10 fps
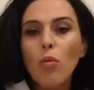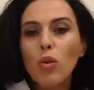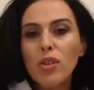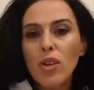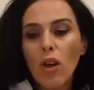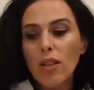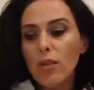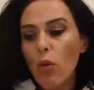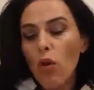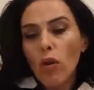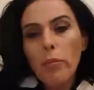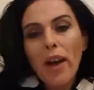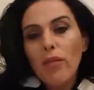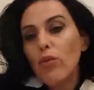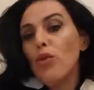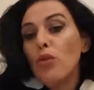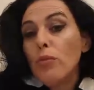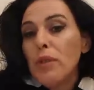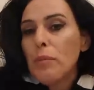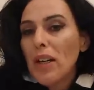water signs, welcome back for your
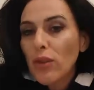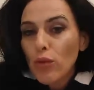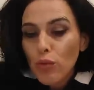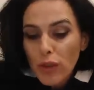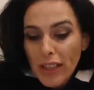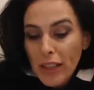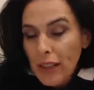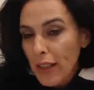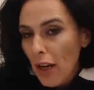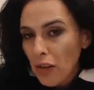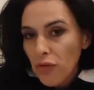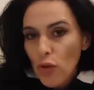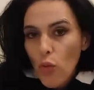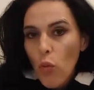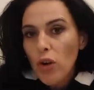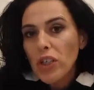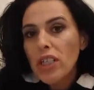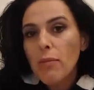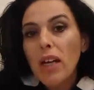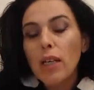mid-month reading. Now, if you're wanting
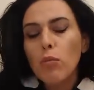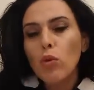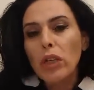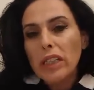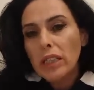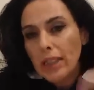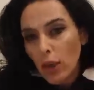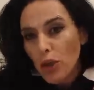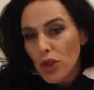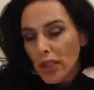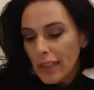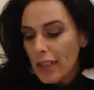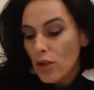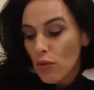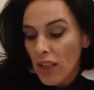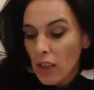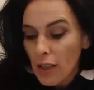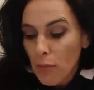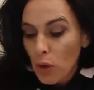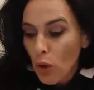to make a booking, you can go to the link
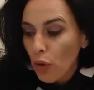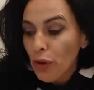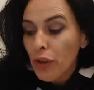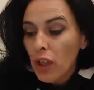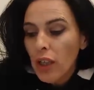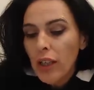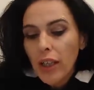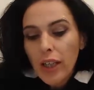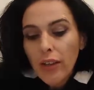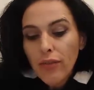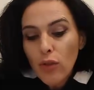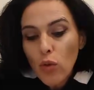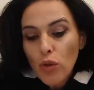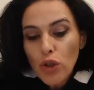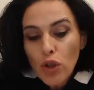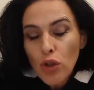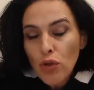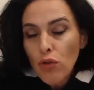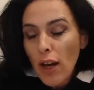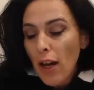directly below. If you're
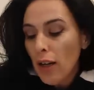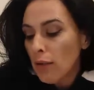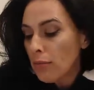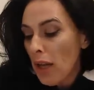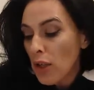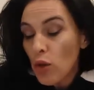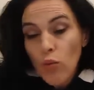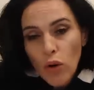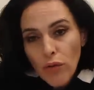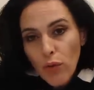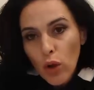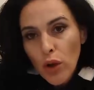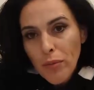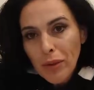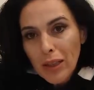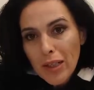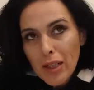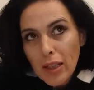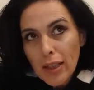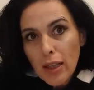new um, and you want to follow, please
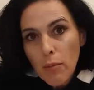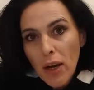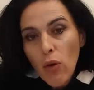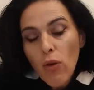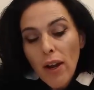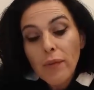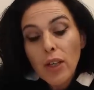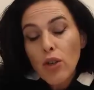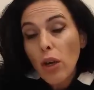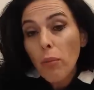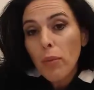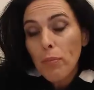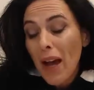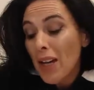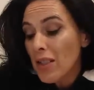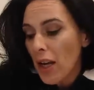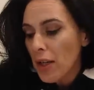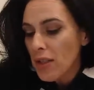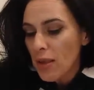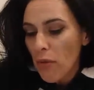click the bell and then you can partake
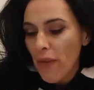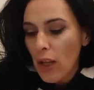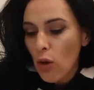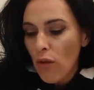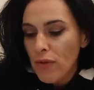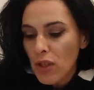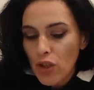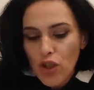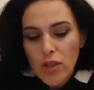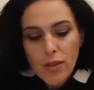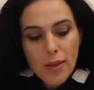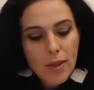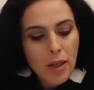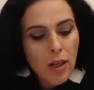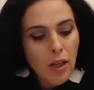in some of our live sessions.